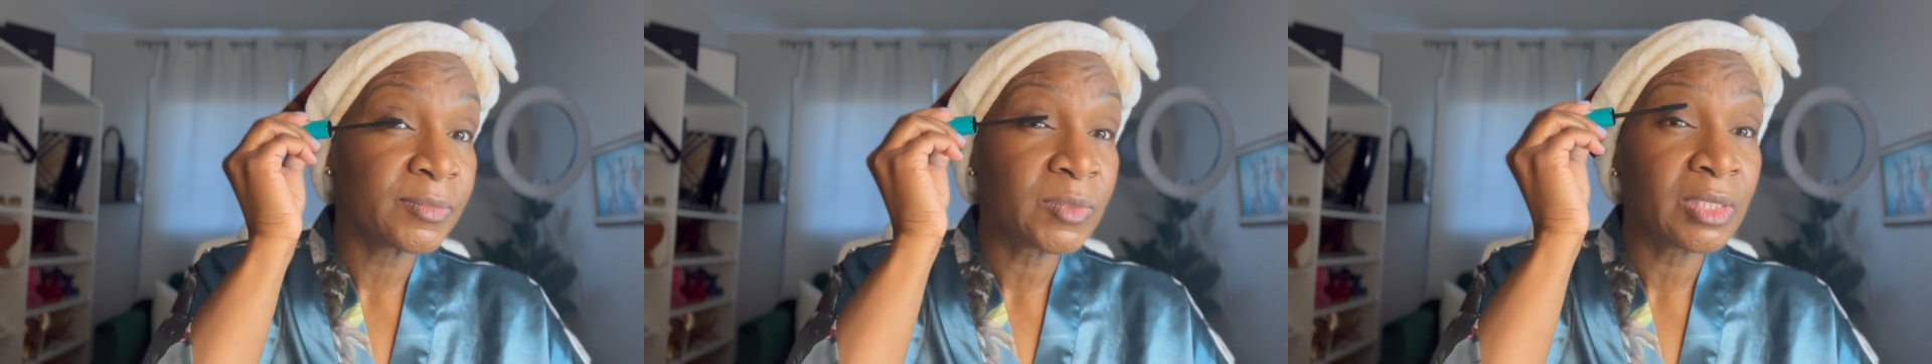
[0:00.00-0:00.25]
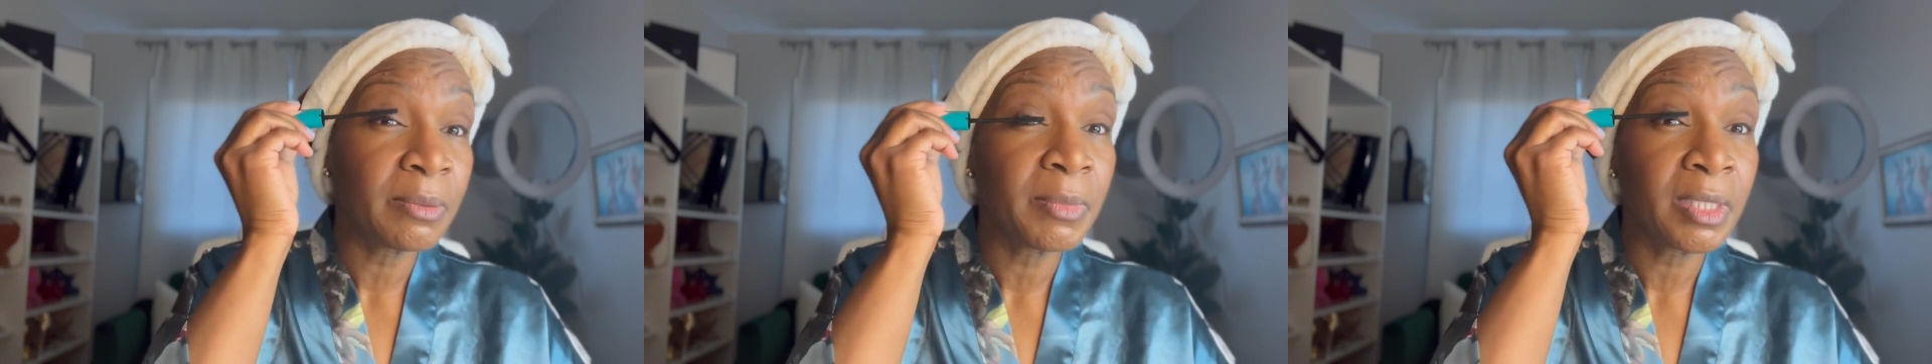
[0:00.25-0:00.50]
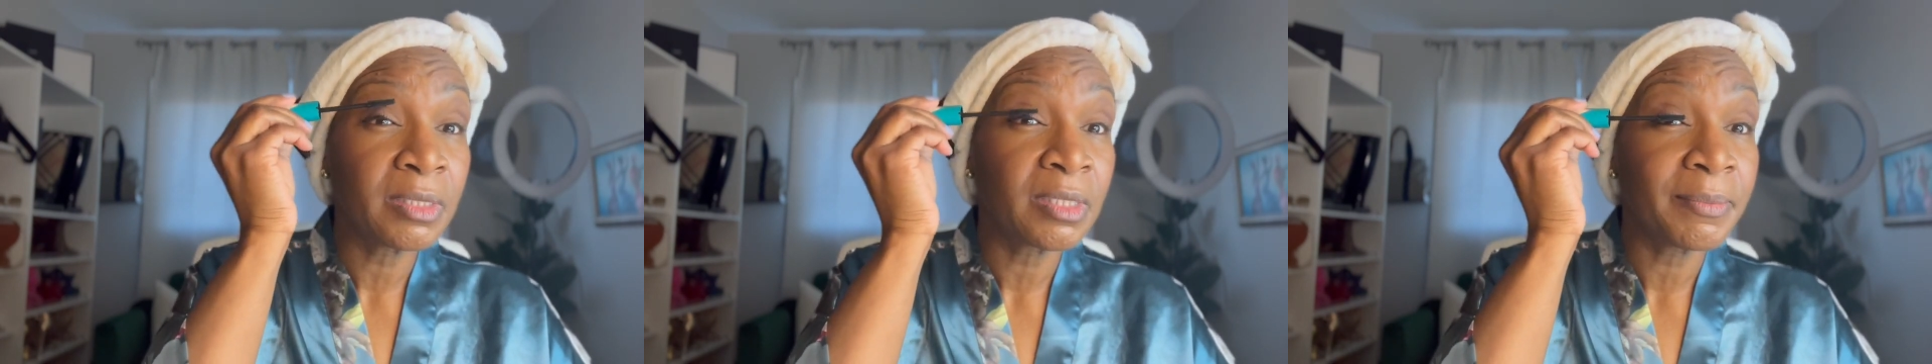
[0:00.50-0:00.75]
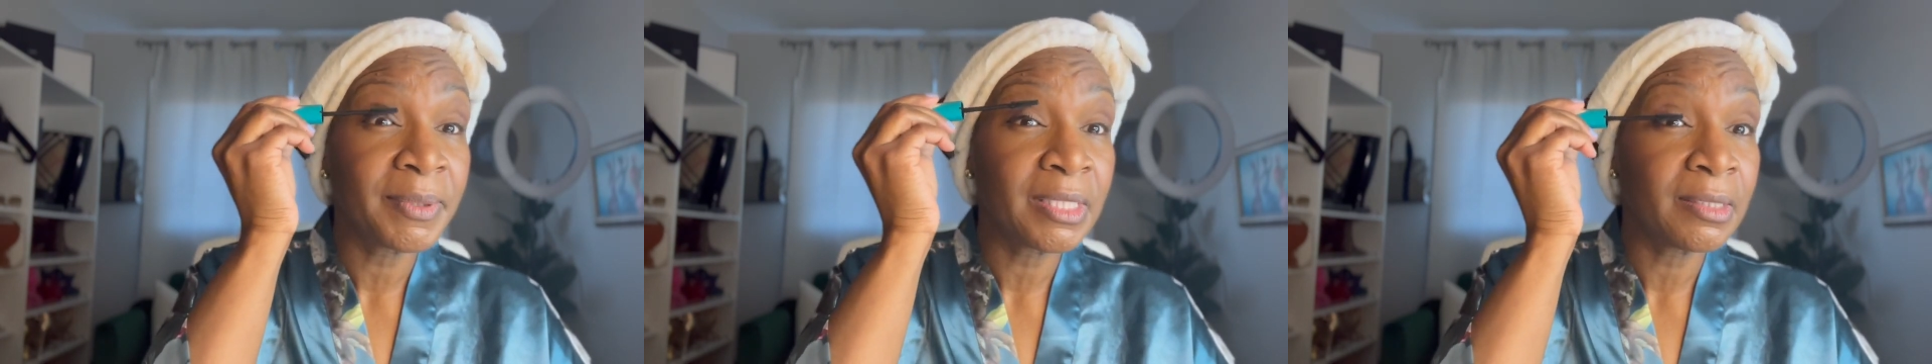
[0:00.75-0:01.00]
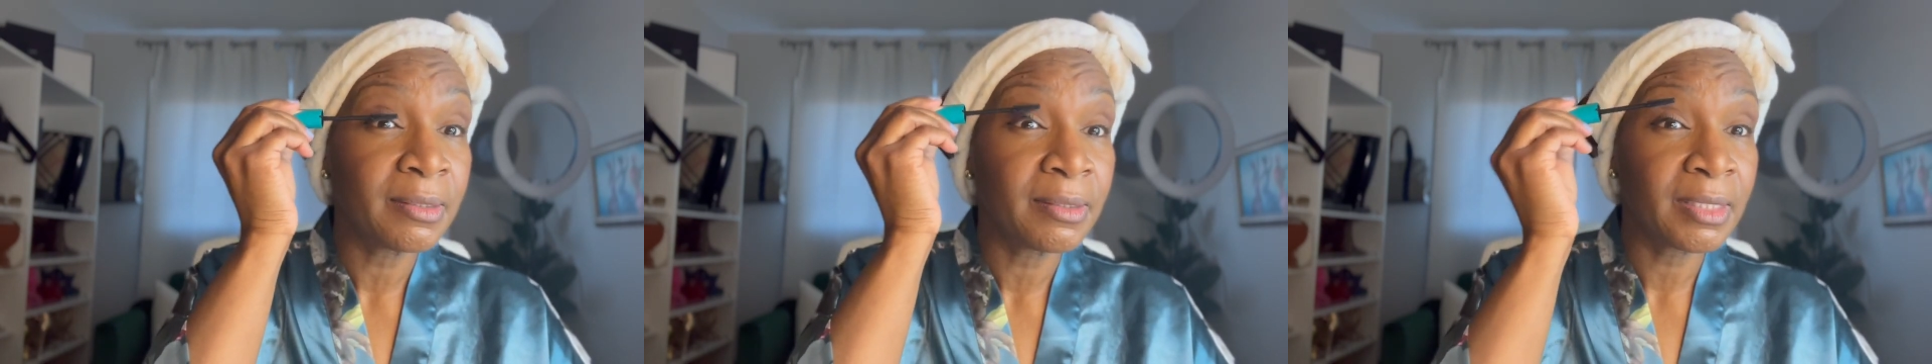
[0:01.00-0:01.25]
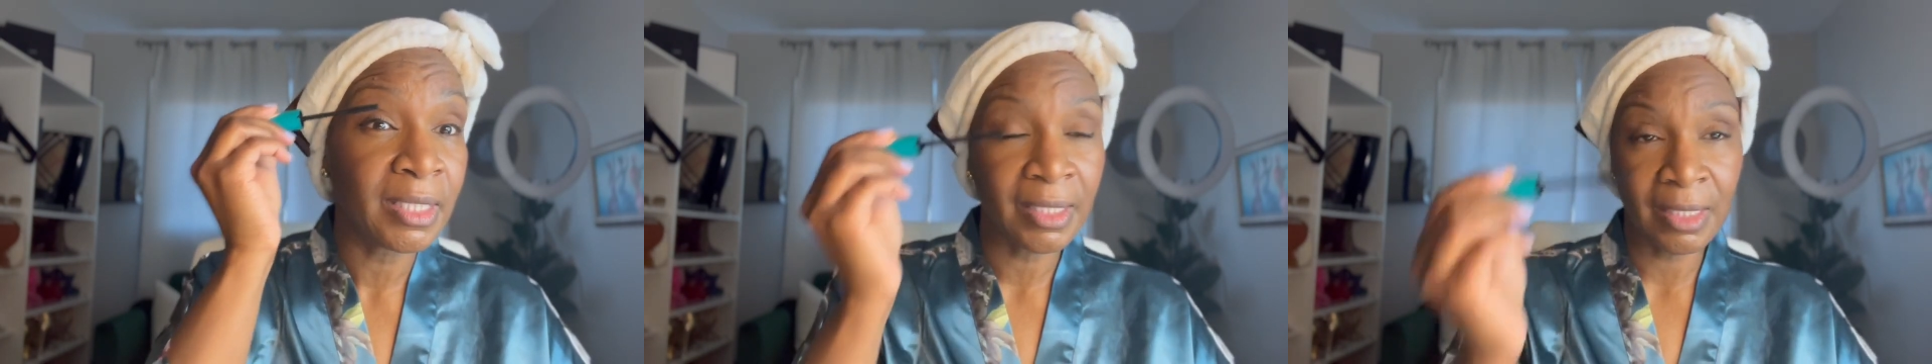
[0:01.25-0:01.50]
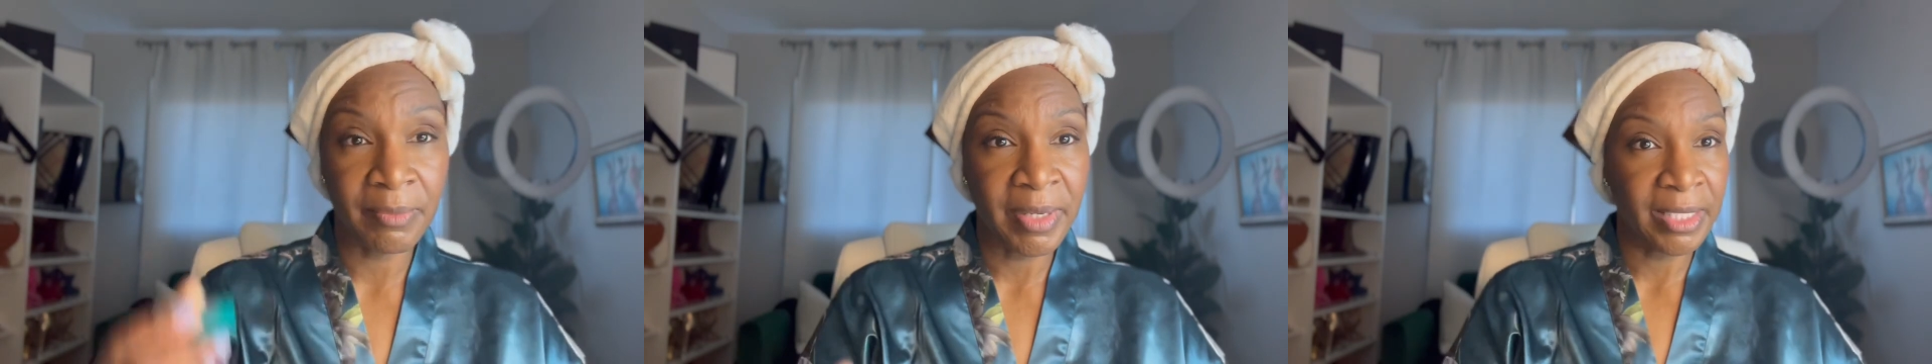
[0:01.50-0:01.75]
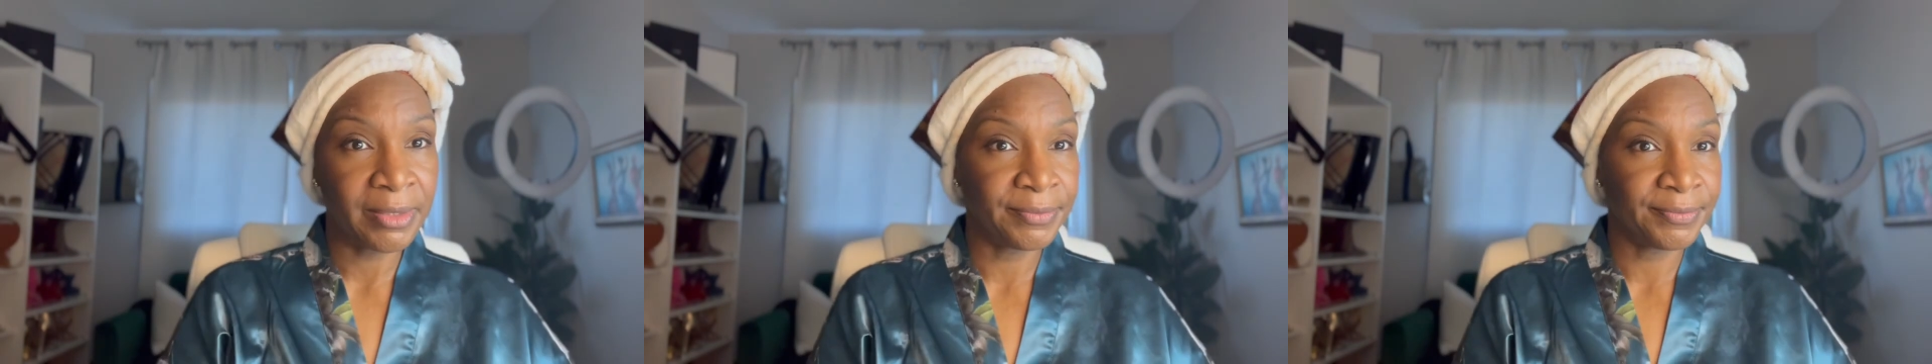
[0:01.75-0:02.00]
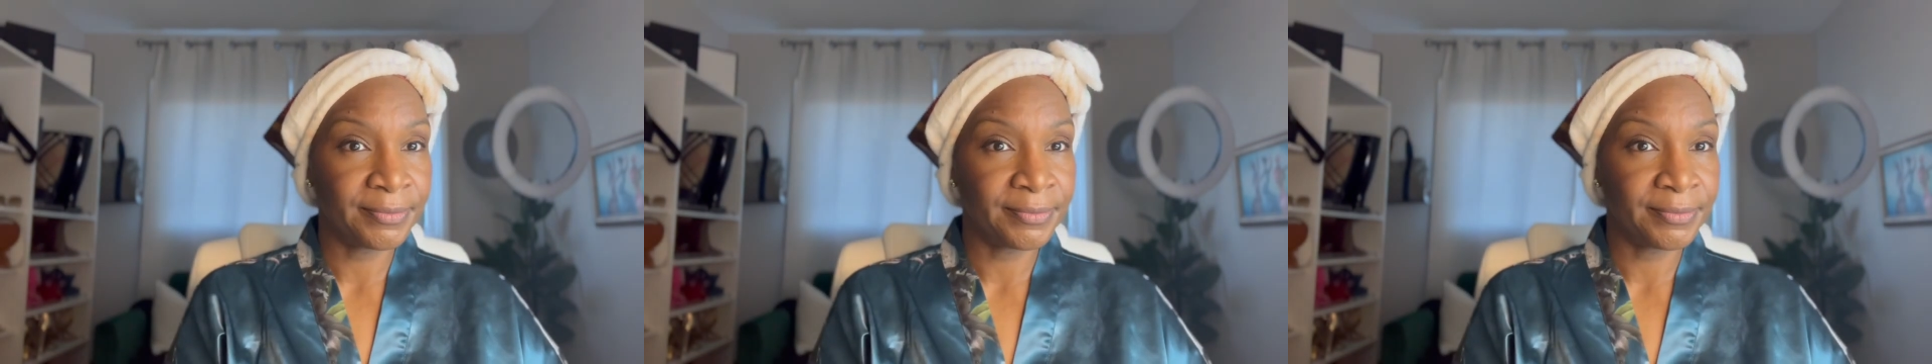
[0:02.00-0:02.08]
Something else I've been thinking about.